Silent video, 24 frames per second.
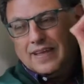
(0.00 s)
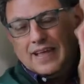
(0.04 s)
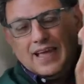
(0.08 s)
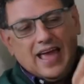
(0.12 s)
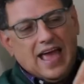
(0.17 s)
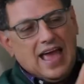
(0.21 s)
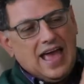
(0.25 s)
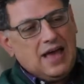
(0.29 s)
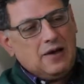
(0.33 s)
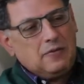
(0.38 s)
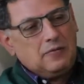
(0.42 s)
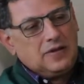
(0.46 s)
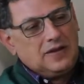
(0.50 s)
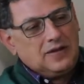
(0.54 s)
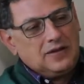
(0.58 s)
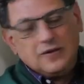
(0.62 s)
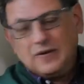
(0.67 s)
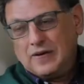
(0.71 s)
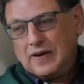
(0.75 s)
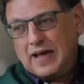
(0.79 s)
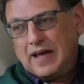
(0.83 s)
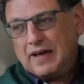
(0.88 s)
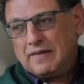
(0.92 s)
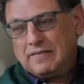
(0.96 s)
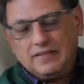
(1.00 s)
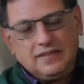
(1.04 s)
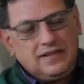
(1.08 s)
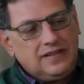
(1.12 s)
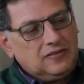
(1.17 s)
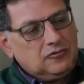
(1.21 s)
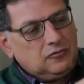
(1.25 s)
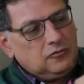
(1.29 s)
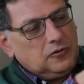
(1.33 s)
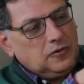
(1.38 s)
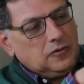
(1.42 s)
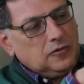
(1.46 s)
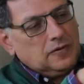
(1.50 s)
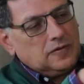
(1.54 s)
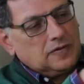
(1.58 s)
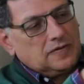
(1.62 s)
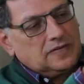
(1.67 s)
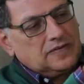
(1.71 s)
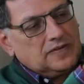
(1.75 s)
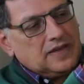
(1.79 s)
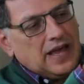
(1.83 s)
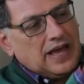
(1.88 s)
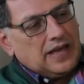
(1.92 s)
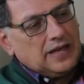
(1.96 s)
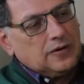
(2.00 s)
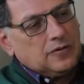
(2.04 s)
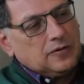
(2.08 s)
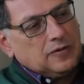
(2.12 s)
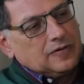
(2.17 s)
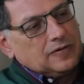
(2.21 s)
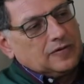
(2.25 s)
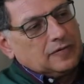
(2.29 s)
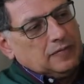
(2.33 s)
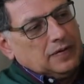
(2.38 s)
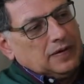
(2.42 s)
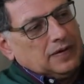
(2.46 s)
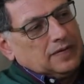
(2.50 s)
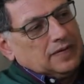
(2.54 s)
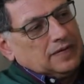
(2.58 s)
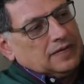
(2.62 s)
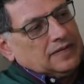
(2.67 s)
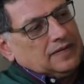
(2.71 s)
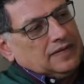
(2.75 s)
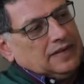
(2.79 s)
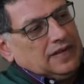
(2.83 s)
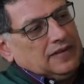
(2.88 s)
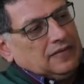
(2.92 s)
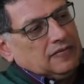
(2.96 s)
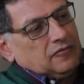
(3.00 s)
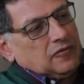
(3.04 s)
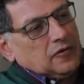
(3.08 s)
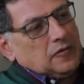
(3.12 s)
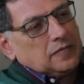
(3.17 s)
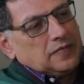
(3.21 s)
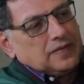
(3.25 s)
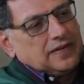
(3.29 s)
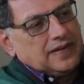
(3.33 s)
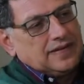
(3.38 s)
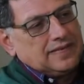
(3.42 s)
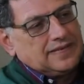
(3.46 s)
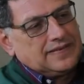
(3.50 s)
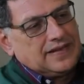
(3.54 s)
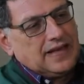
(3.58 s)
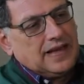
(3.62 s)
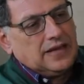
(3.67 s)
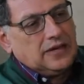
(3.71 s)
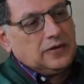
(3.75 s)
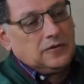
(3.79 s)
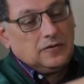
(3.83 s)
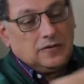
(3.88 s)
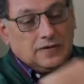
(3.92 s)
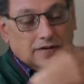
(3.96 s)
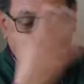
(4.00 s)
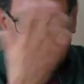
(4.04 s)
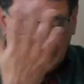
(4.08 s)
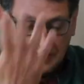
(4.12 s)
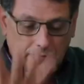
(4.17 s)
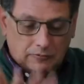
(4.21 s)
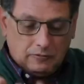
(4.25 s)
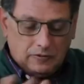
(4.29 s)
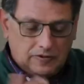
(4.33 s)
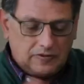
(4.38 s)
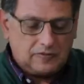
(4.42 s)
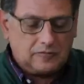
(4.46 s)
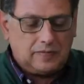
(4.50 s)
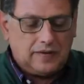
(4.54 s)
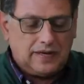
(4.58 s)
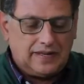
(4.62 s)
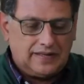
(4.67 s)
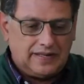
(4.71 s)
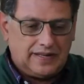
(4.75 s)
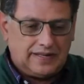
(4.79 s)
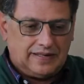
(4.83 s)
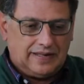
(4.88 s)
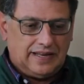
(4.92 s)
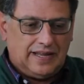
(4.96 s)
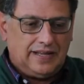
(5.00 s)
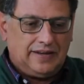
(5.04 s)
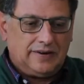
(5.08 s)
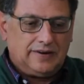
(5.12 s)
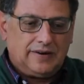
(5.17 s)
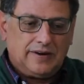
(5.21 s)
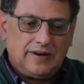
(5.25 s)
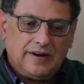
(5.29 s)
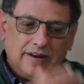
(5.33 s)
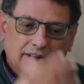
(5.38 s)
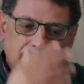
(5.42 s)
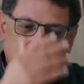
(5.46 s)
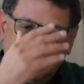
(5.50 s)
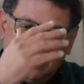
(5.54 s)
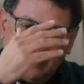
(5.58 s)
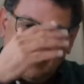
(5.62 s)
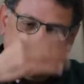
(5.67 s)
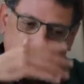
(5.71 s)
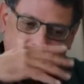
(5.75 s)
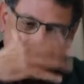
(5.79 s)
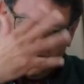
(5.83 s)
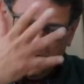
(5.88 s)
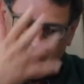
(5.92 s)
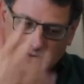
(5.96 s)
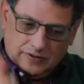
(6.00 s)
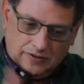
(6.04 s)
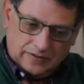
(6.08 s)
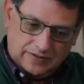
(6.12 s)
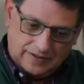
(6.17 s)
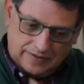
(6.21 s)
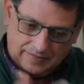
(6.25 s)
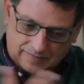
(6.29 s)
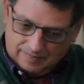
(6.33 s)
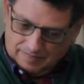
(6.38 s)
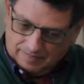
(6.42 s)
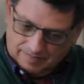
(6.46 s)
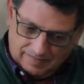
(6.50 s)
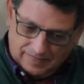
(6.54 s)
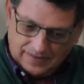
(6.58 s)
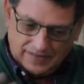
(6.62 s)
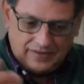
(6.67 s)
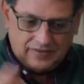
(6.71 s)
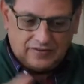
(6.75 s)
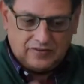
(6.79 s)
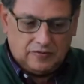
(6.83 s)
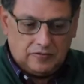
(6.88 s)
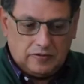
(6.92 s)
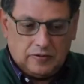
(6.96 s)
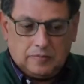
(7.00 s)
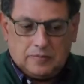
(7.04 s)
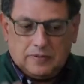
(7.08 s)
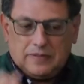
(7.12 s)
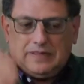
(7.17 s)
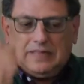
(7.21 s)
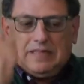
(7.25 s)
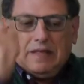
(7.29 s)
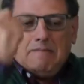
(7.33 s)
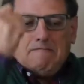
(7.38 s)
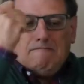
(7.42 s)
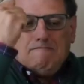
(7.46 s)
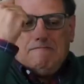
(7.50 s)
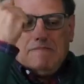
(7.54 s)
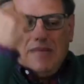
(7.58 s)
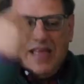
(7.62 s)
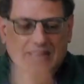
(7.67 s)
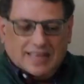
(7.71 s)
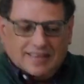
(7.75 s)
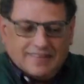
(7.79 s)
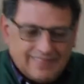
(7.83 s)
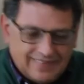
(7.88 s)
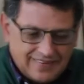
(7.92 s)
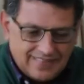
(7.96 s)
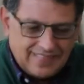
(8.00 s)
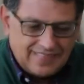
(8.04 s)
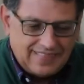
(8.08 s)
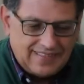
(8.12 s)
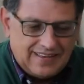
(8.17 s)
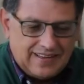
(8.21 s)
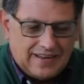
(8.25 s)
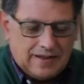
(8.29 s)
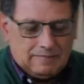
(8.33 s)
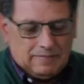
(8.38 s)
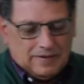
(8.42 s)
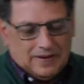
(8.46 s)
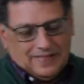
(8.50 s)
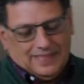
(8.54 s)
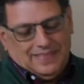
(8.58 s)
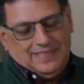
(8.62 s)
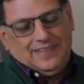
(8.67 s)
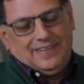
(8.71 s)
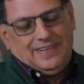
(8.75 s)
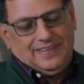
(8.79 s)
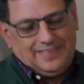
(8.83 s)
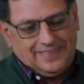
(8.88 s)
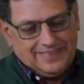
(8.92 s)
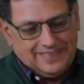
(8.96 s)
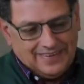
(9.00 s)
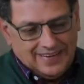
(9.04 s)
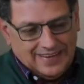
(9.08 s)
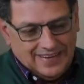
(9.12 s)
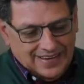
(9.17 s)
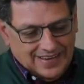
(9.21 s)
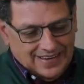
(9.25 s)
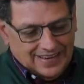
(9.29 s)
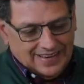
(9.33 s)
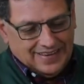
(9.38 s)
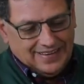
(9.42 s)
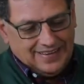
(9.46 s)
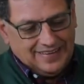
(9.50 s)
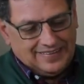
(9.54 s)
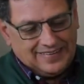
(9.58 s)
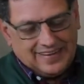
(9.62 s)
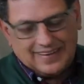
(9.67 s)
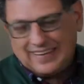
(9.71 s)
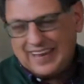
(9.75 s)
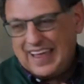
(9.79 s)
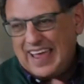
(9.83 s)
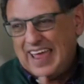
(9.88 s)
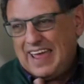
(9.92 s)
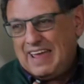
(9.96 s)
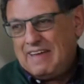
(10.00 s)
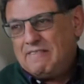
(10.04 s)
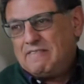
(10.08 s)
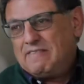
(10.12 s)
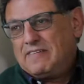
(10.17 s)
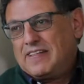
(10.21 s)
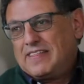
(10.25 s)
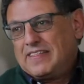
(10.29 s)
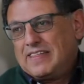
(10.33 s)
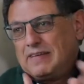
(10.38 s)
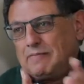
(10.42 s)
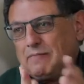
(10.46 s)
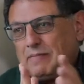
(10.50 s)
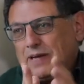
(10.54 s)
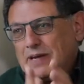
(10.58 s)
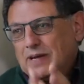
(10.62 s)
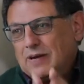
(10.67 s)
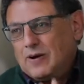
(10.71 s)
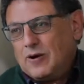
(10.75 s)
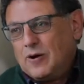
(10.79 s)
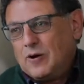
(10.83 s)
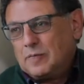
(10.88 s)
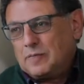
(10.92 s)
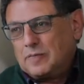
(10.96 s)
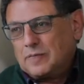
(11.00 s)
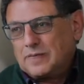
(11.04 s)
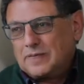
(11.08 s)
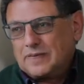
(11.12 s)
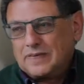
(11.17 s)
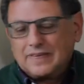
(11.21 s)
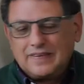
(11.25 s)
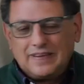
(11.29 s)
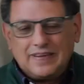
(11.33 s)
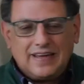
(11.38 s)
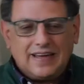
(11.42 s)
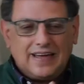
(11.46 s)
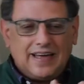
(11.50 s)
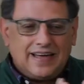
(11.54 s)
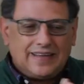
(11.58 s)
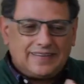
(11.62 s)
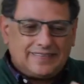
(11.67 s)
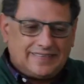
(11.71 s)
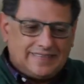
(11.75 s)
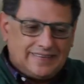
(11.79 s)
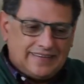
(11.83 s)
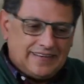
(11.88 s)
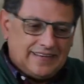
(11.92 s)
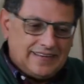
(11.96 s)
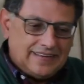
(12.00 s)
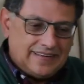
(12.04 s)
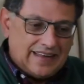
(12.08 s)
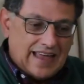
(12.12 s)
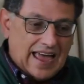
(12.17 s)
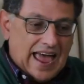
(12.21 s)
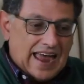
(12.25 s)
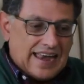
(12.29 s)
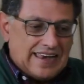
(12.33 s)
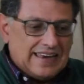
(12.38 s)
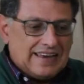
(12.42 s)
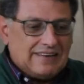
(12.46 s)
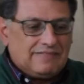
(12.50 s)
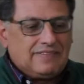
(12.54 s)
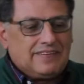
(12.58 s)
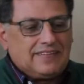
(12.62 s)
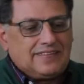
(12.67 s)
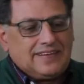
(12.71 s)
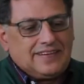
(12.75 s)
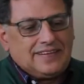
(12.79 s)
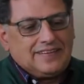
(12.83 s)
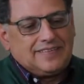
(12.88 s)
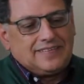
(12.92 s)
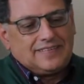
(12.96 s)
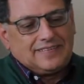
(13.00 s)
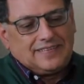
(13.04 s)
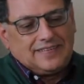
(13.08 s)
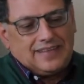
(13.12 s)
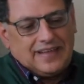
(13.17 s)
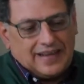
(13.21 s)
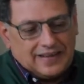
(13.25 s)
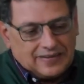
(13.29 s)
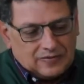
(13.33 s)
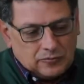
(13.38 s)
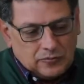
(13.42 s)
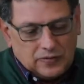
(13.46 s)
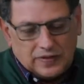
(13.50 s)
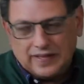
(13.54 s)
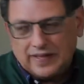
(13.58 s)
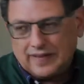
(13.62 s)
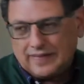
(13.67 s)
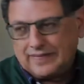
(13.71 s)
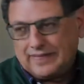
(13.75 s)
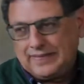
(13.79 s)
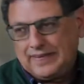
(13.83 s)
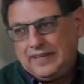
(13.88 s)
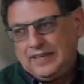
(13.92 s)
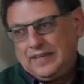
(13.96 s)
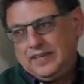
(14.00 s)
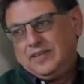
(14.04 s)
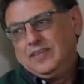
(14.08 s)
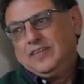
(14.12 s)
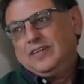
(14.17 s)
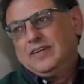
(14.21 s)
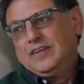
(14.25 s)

And when you have these, you got cycles, because this forms a cycle, and I will explain that later in another interview. But the amazing thing about this is that everything becomes a seed, and everything starts with a seed.